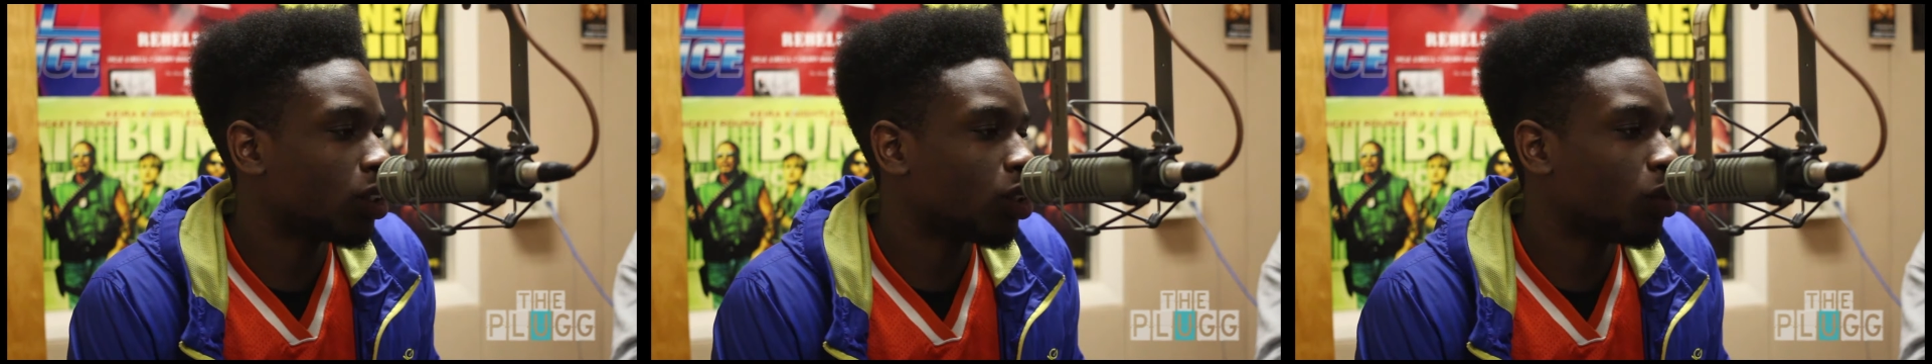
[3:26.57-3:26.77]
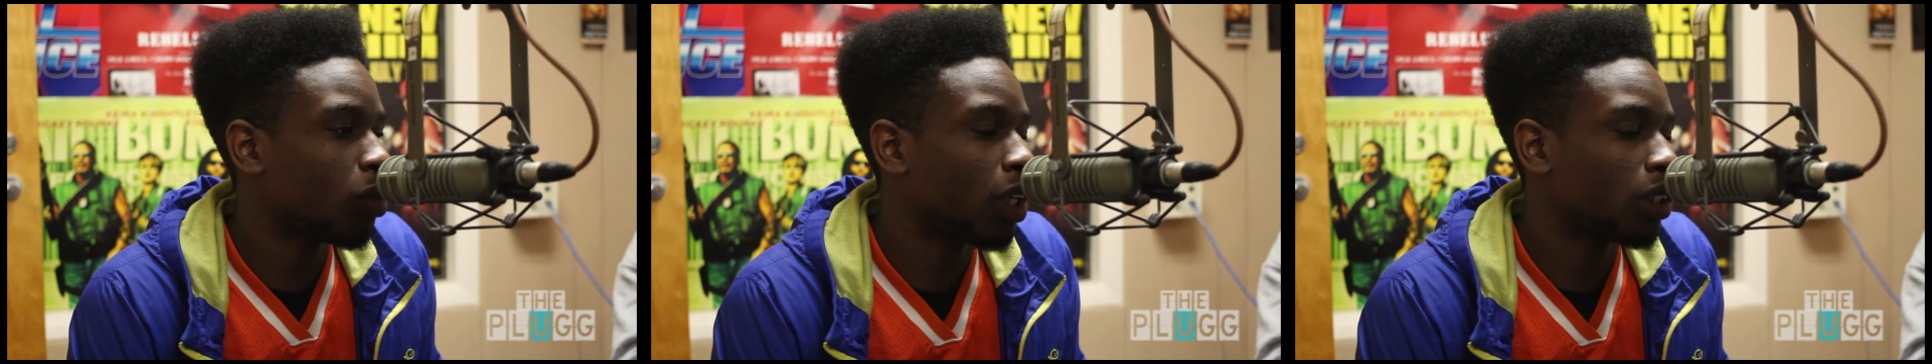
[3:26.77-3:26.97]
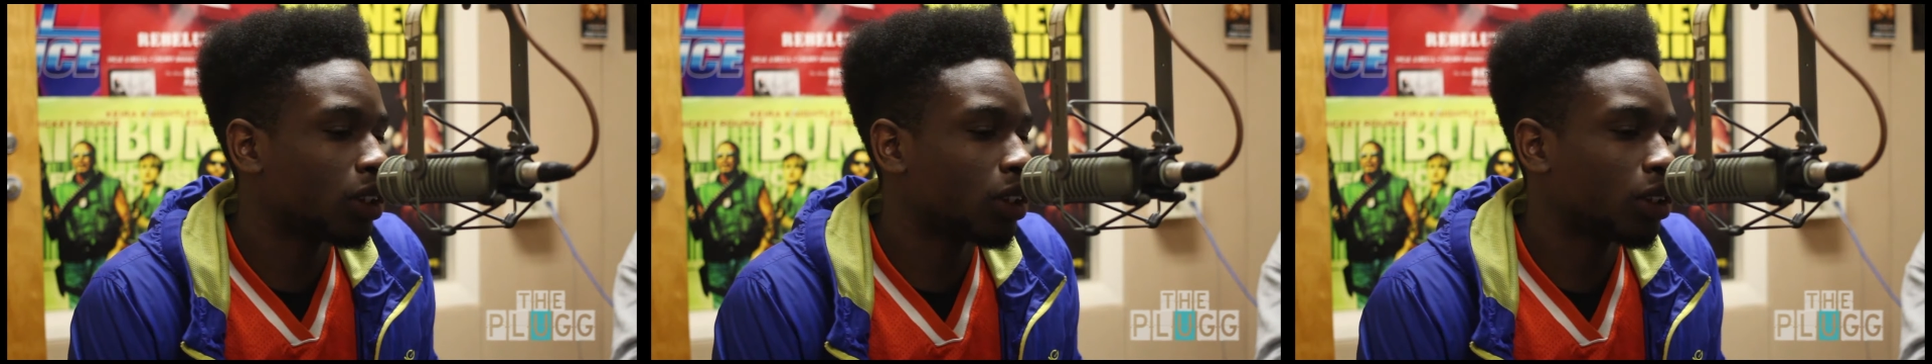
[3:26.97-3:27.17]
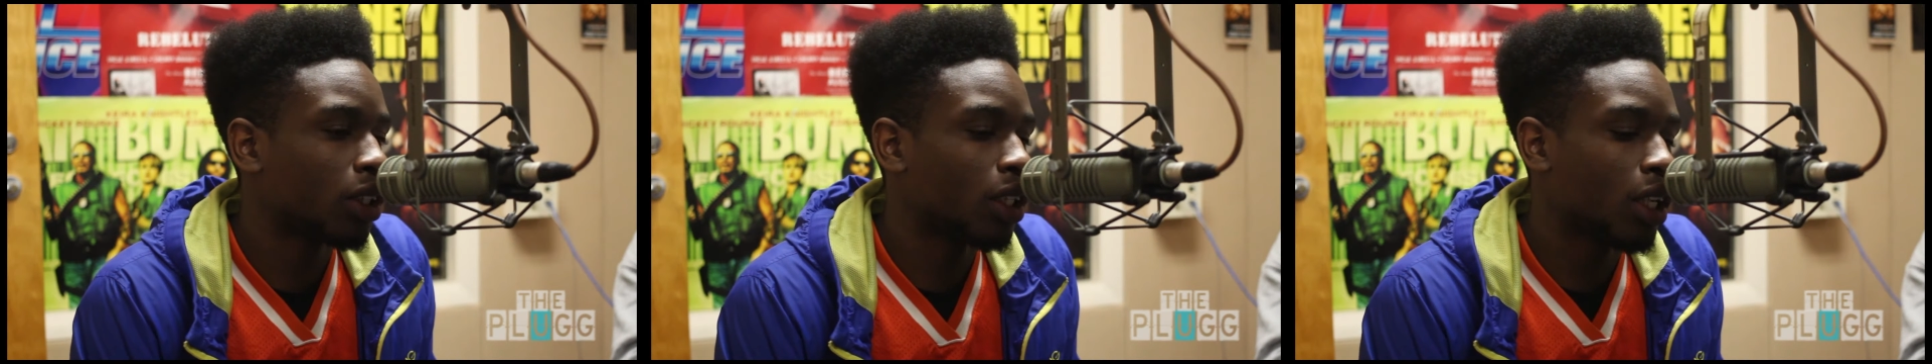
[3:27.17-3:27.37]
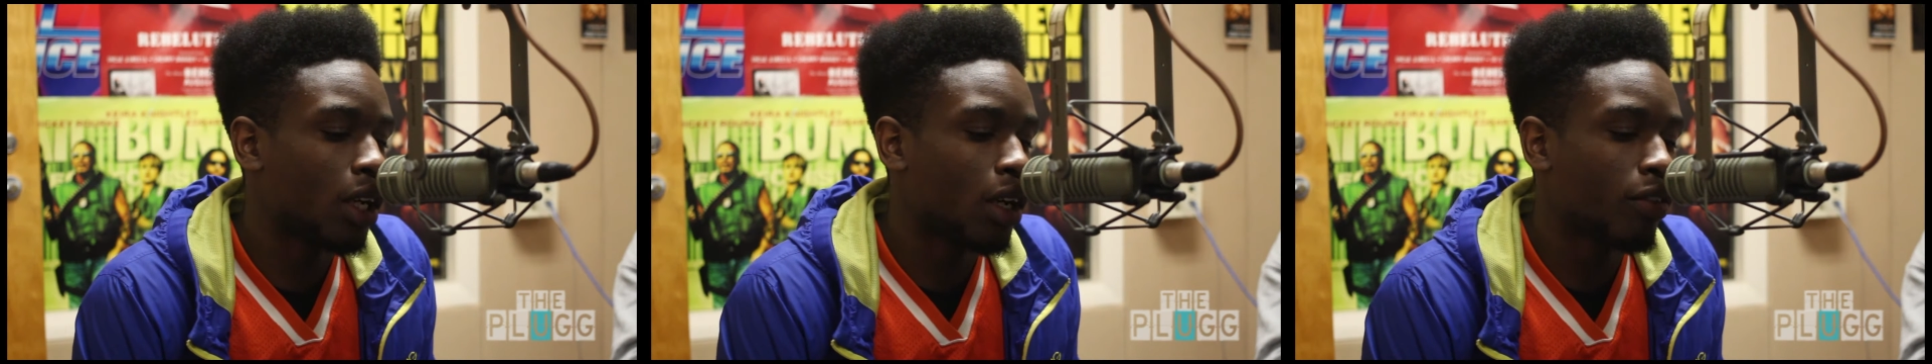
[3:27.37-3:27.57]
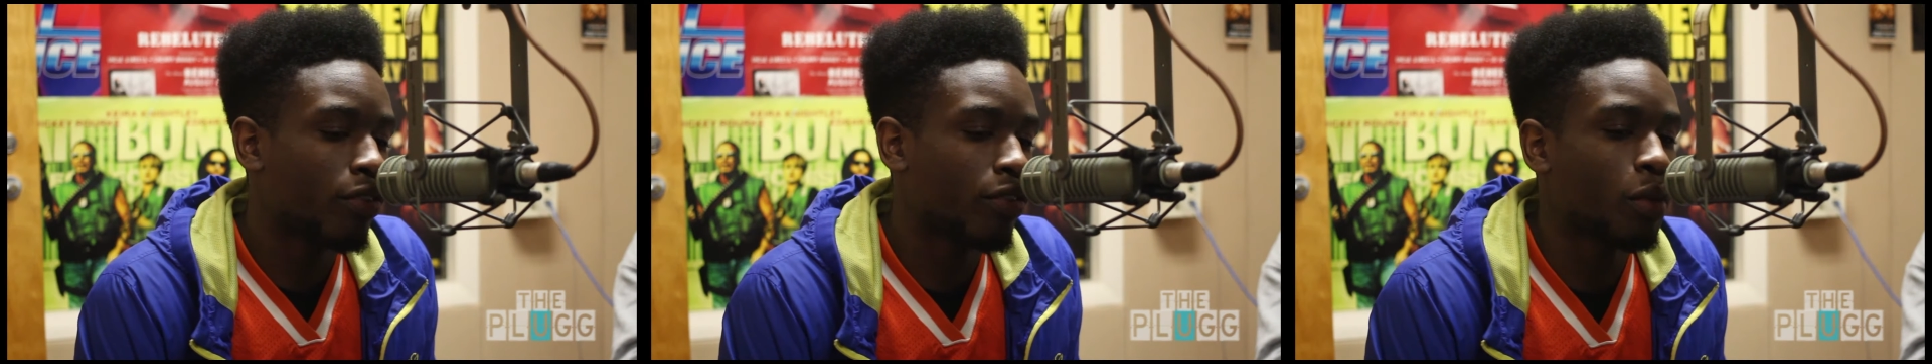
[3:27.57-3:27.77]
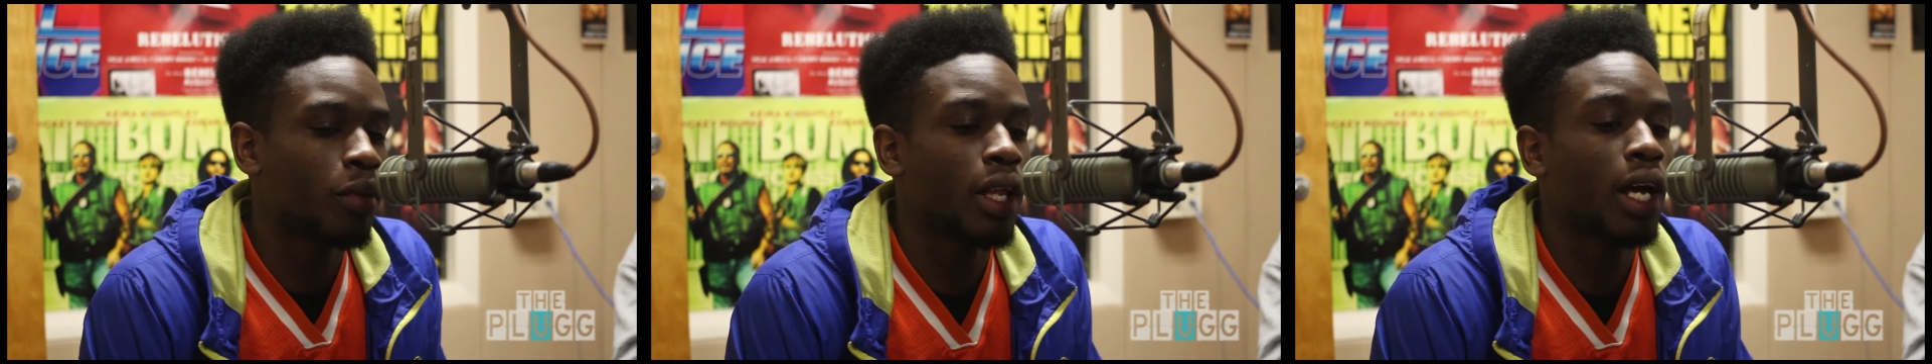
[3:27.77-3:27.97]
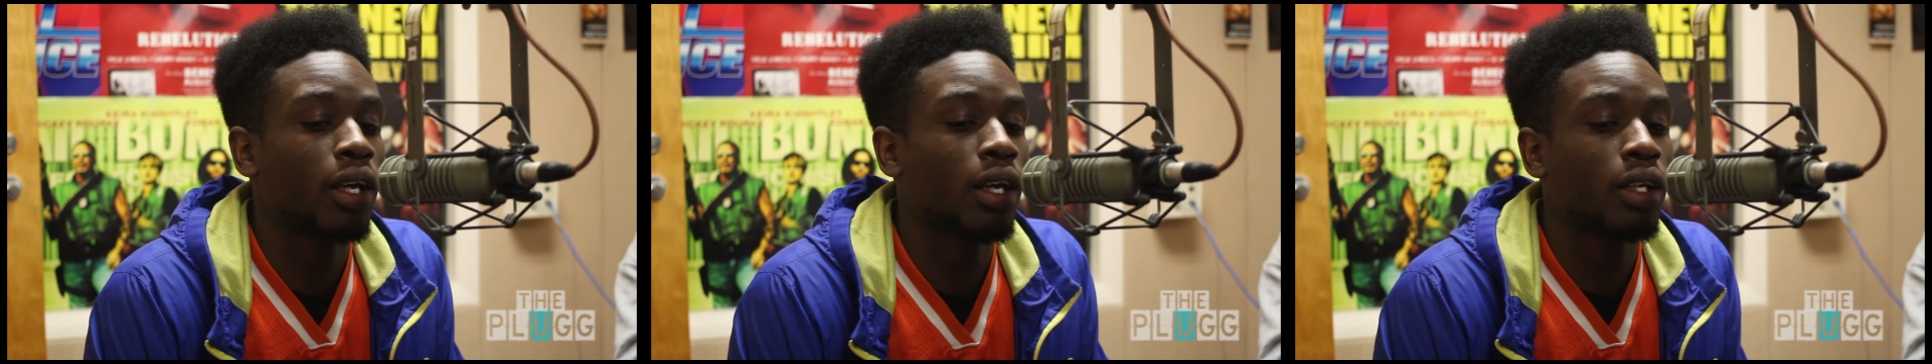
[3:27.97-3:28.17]
too much love from
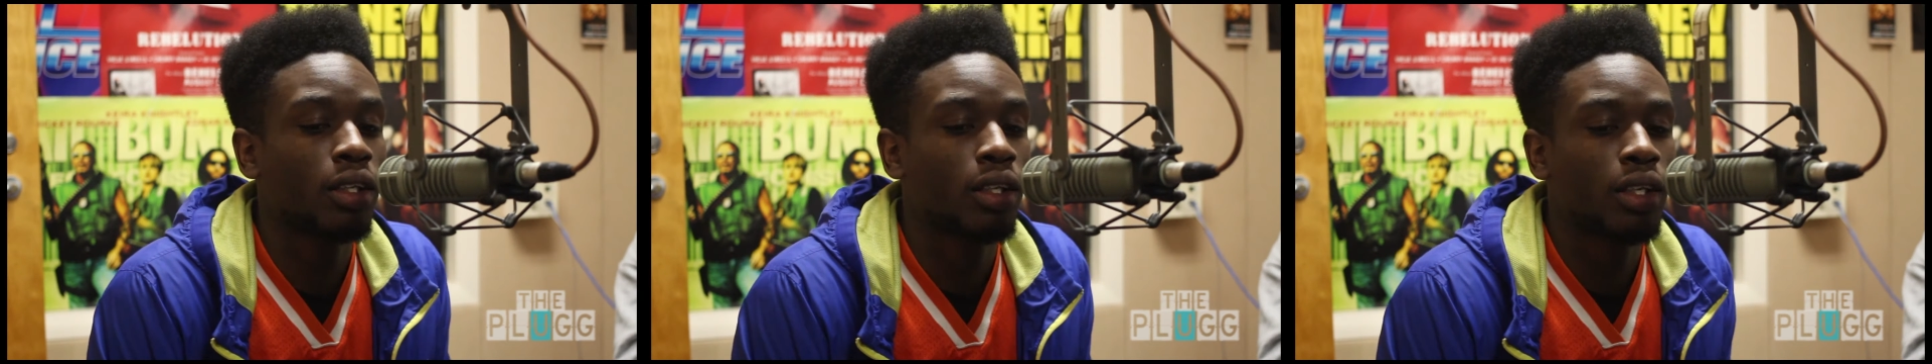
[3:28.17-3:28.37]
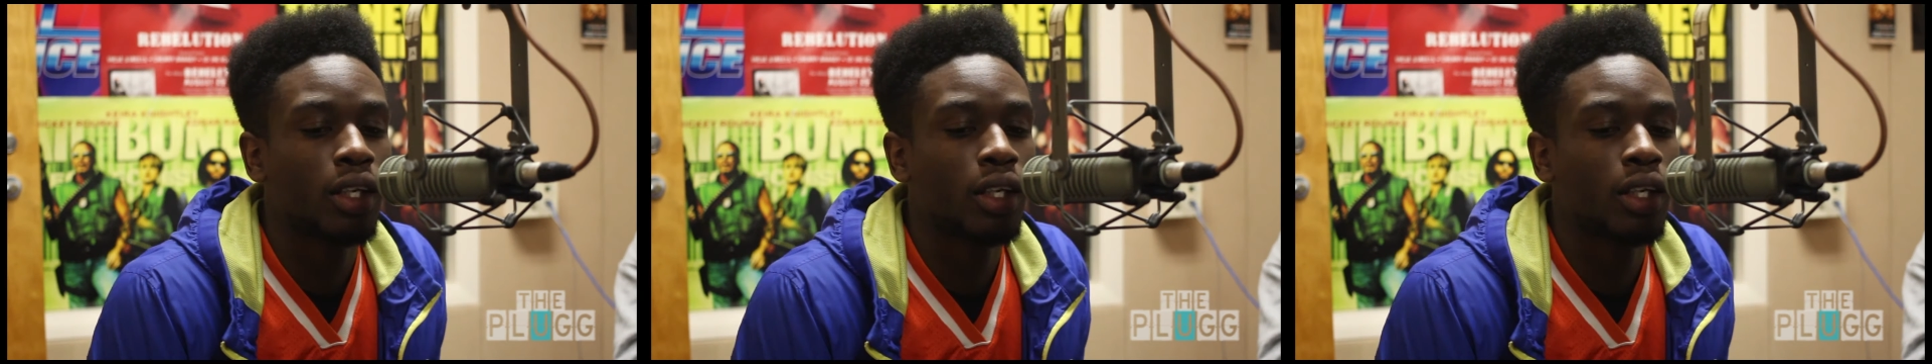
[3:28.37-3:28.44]
like